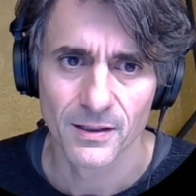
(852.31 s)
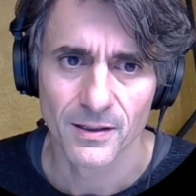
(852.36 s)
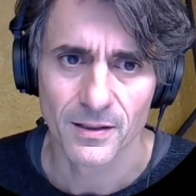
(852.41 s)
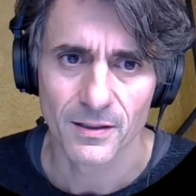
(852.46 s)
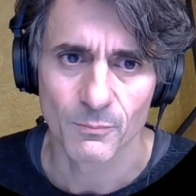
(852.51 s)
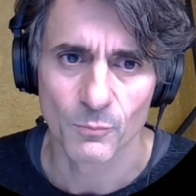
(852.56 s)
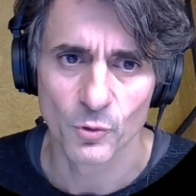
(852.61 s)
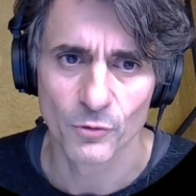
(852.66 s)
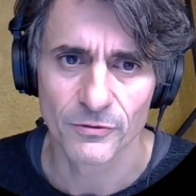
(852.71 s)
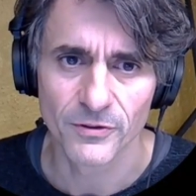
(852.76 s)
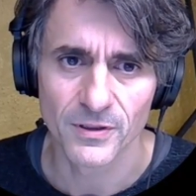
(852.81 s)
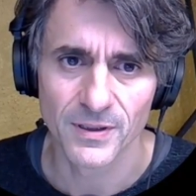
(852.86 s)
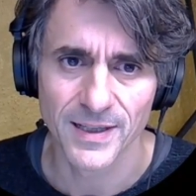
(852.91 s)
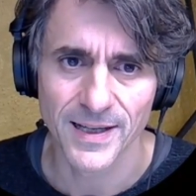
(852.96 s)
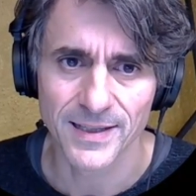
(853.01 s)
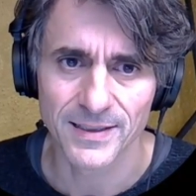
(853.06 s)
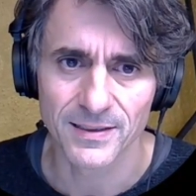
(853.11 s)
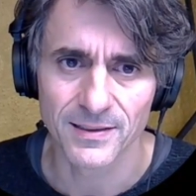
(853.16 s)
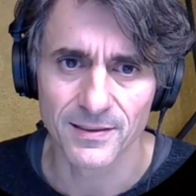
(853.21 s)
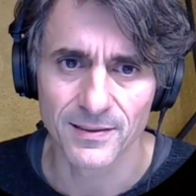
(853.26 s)
move the
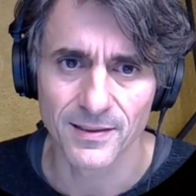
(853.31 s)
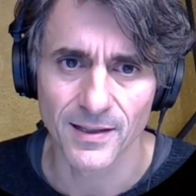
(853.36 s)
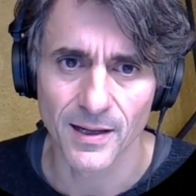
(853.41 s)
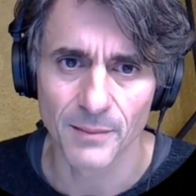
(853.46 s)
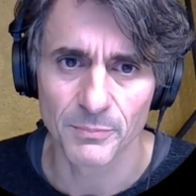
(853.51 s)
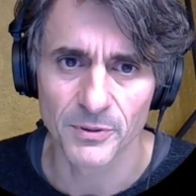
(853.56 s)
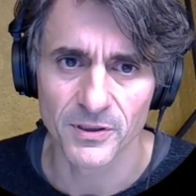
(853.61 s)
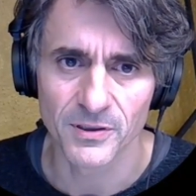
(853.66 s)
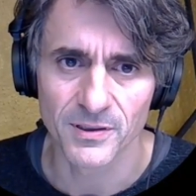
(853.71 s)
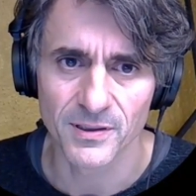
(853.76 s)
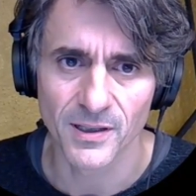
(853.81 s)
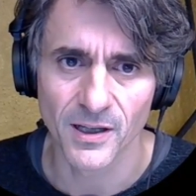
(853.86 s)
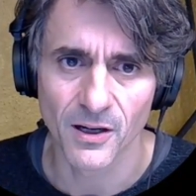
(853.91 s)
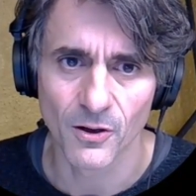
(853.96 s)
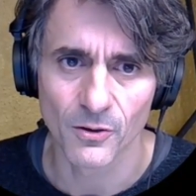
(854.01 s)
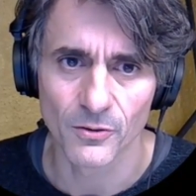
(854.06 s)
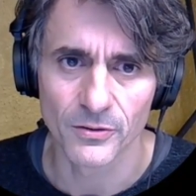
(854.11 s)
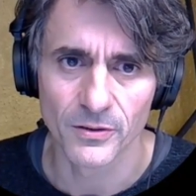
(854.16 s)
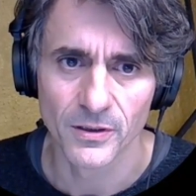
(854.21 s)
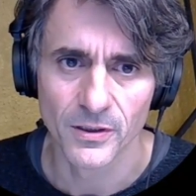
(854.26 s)
lattice up and
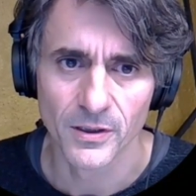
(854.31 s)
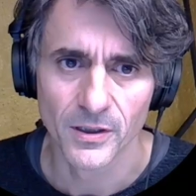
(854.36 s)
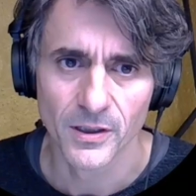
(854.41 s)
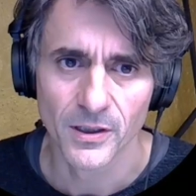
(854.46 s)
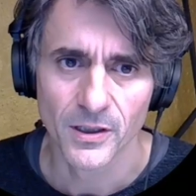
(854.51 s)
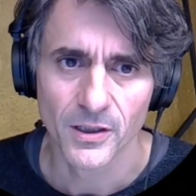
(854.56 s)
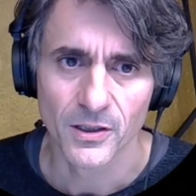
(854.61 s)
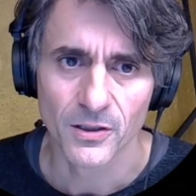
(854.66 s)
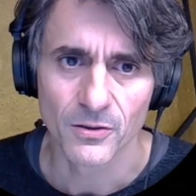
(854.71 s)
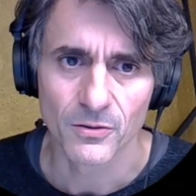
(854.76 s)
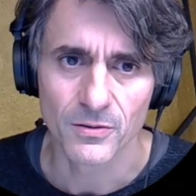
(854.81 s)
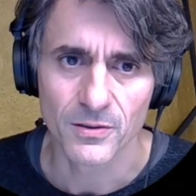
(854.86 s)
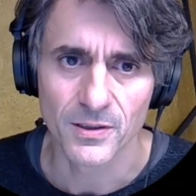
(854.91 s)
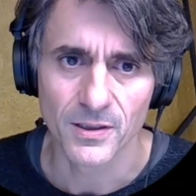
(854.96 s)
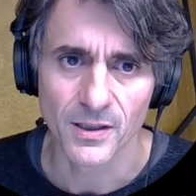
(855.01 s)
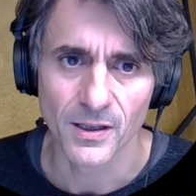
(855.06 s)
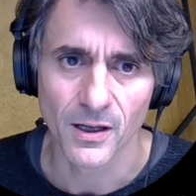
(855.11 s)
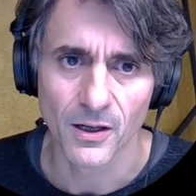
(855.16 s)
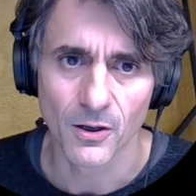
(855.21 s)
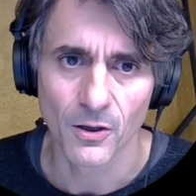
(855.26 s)
down, you see
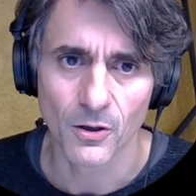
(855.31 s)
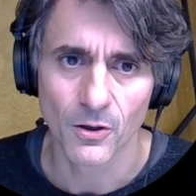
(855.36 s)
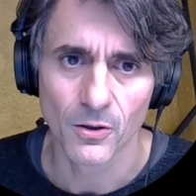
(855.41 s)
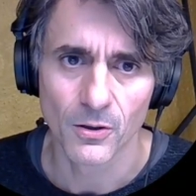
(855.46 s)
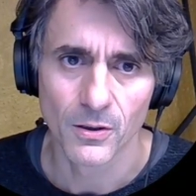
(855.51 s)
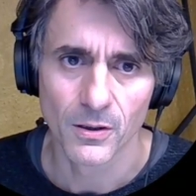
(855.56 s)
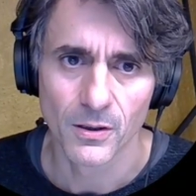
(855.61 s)
how